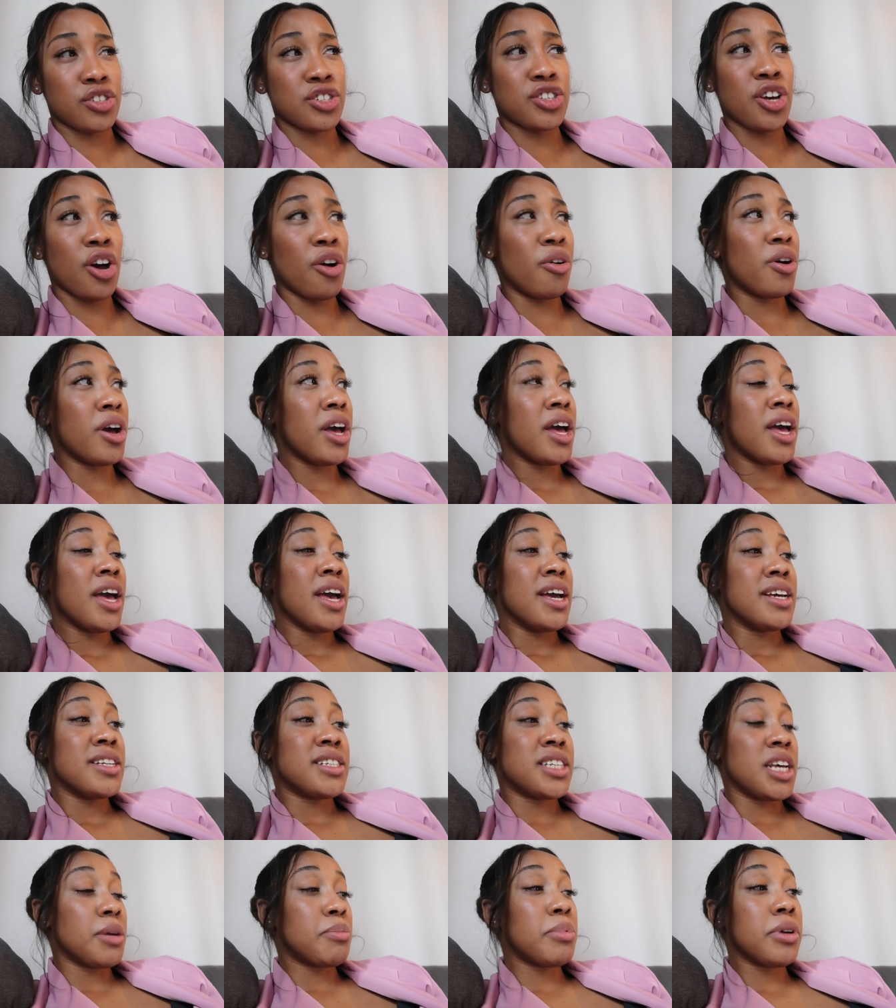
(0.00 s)
So
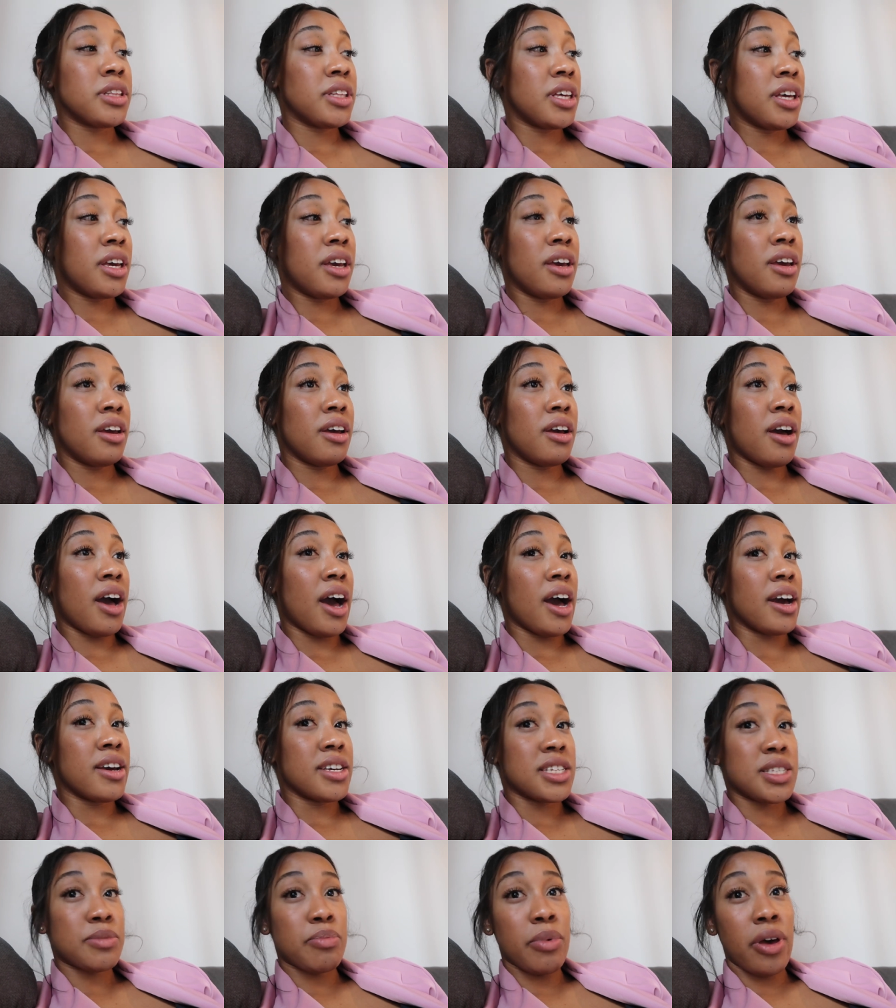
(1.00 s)
typically
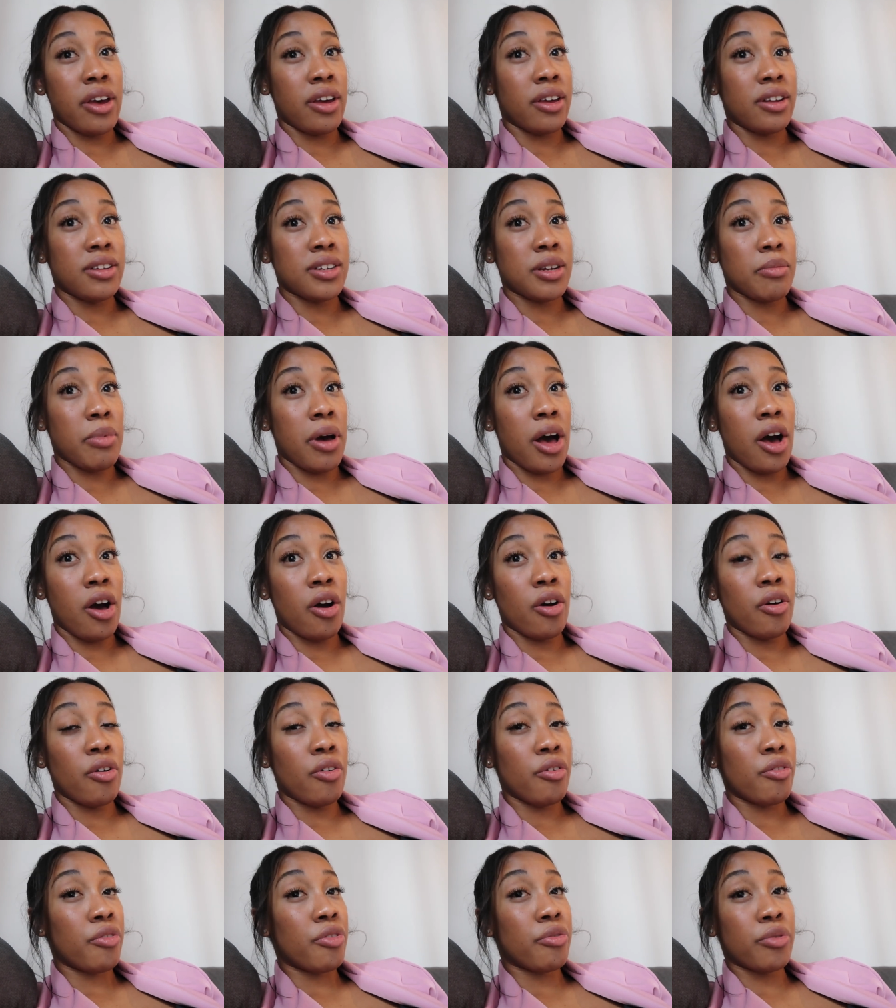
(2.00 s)
I spend
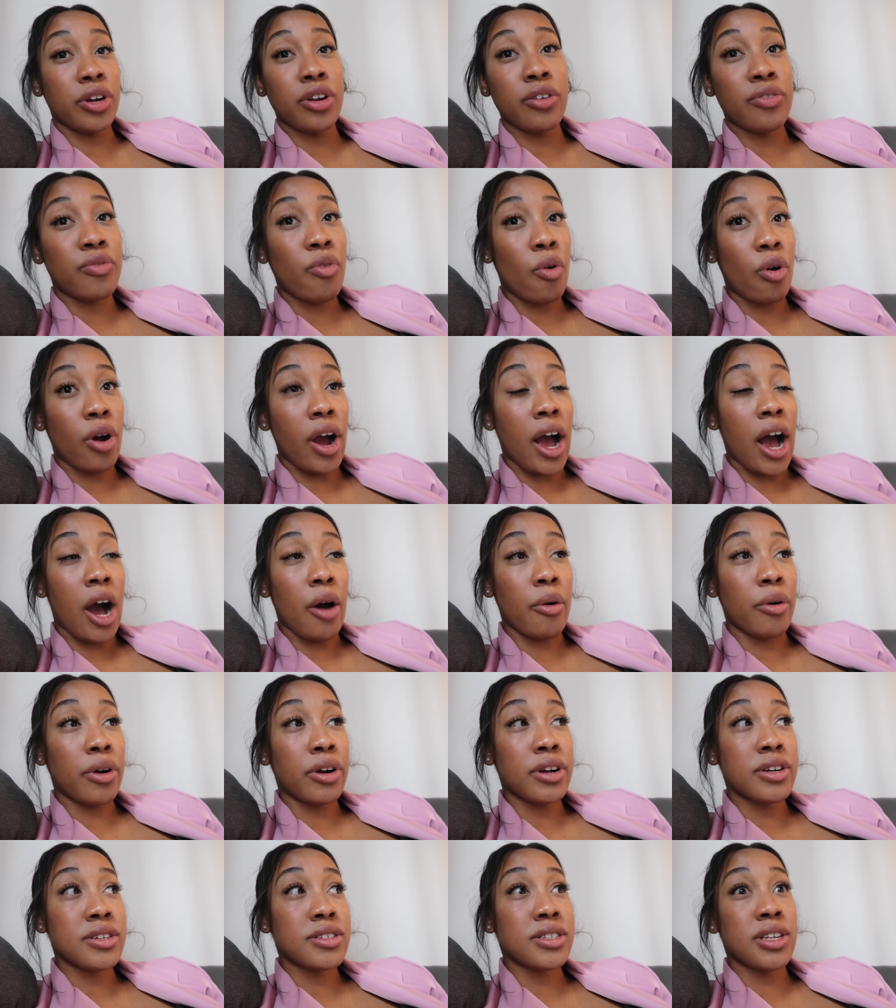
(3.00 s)
about 3 to 4 hours.